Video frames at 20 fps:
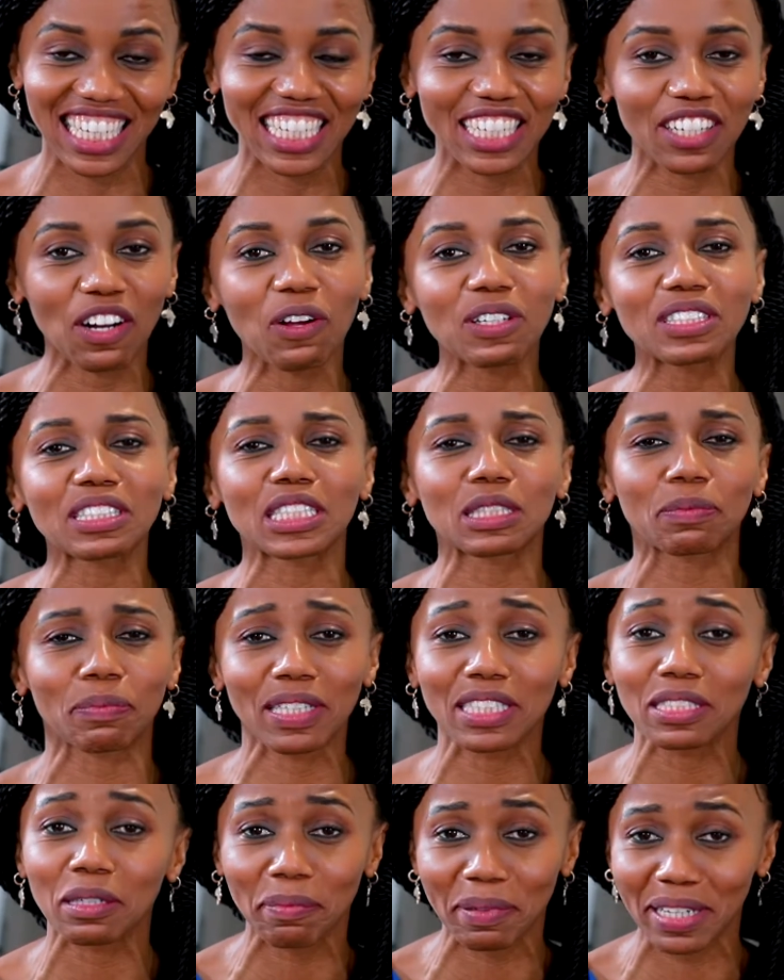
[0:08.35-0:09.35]
and it holds a
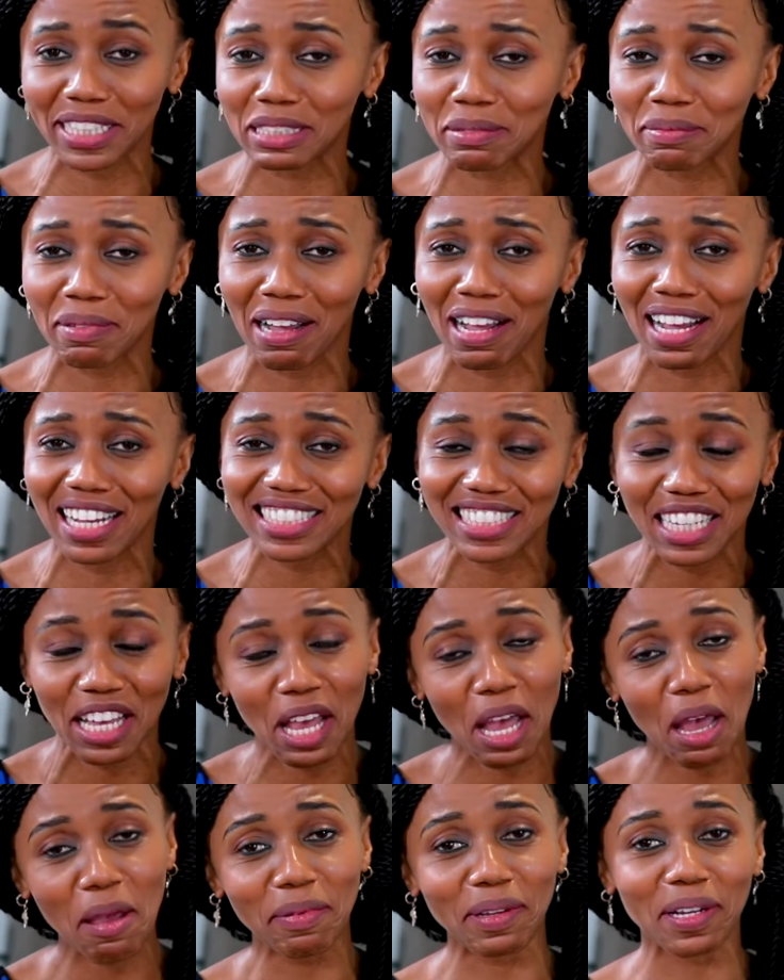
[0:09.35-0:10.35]
special place in my heart
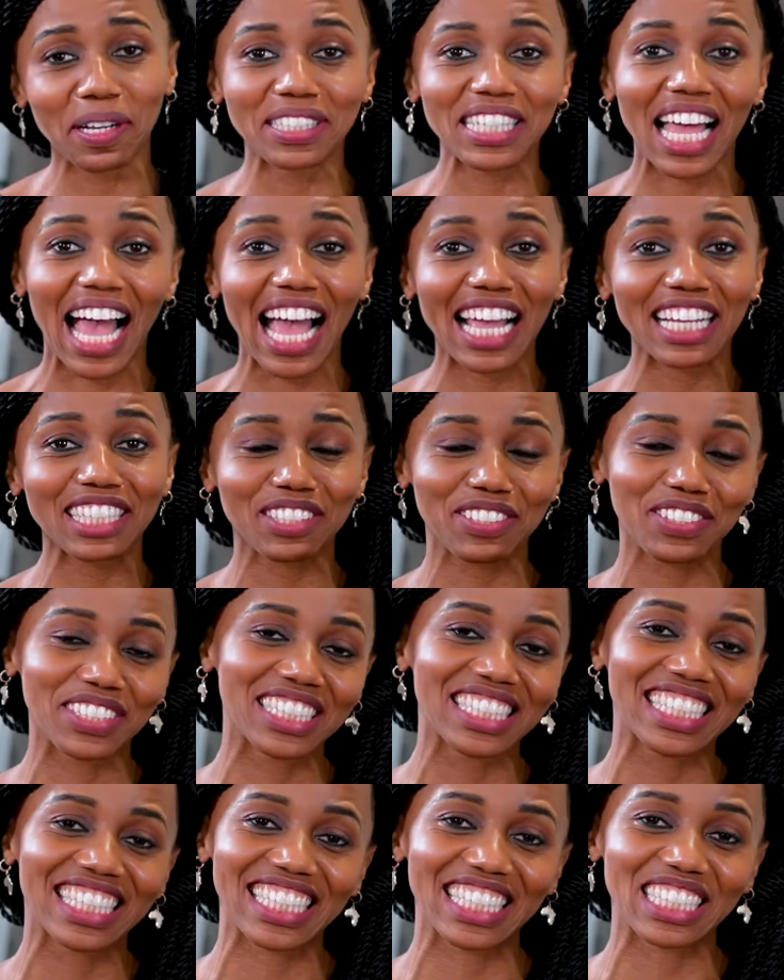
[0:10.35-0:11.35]
because I
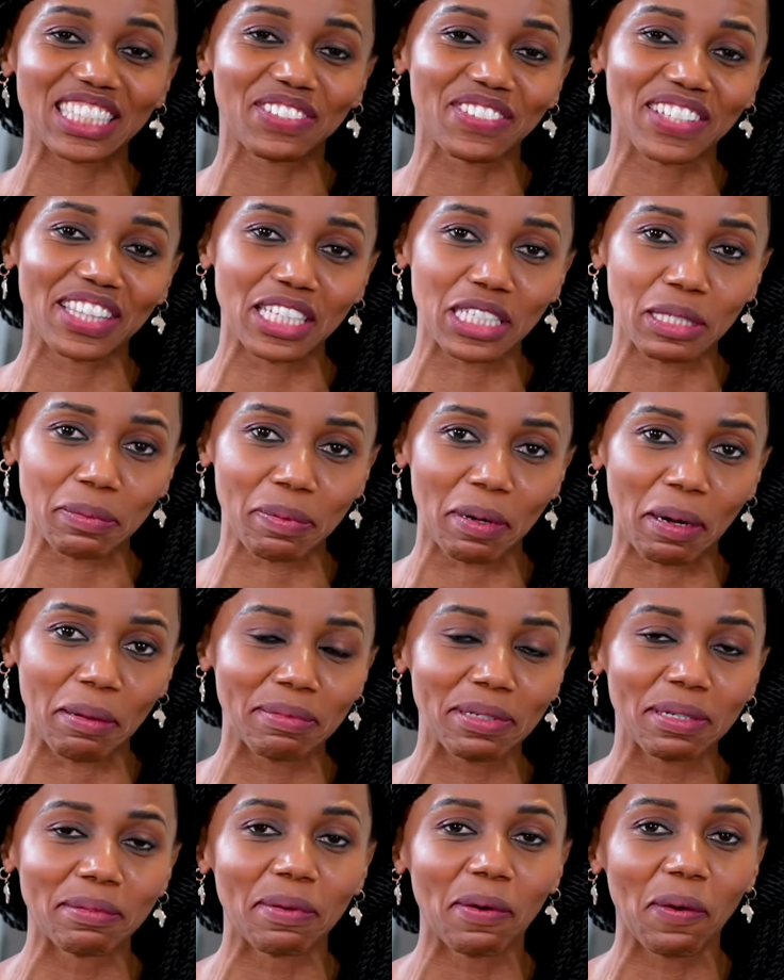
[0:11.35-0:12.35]
treat kids with this
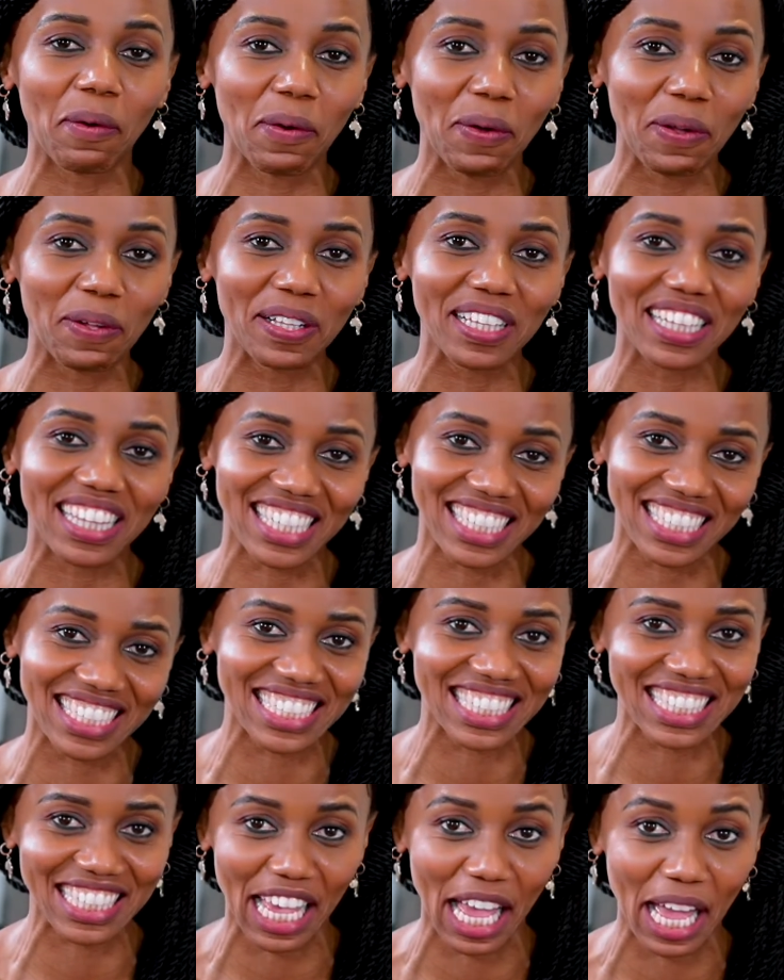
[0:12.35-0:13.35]
problem all
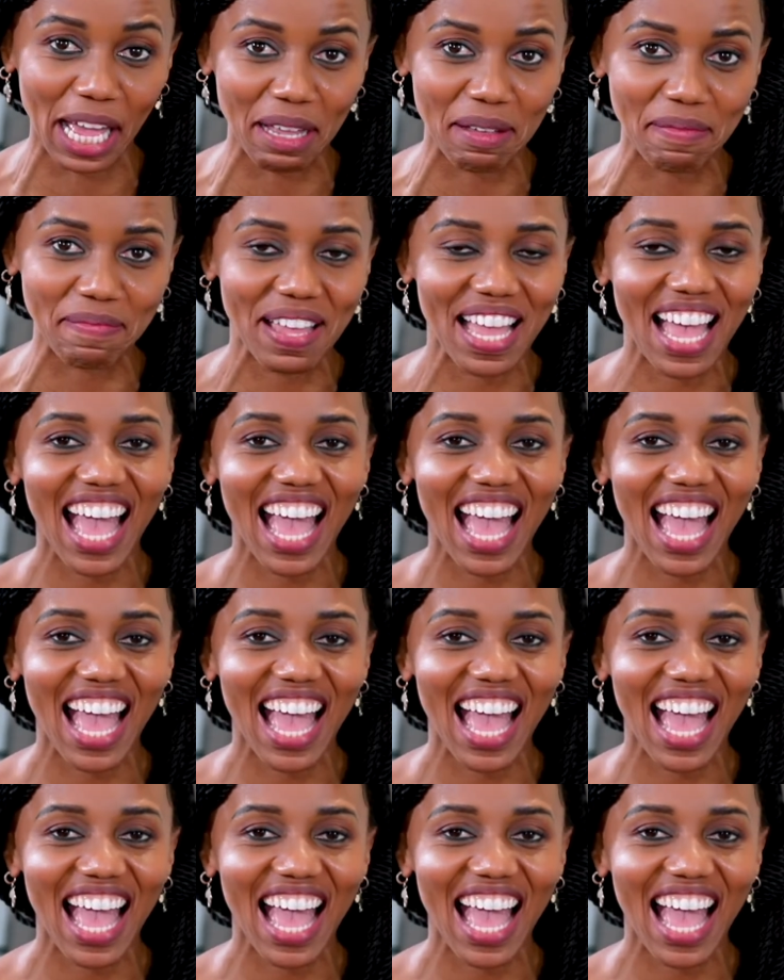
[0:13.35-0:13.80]
the time.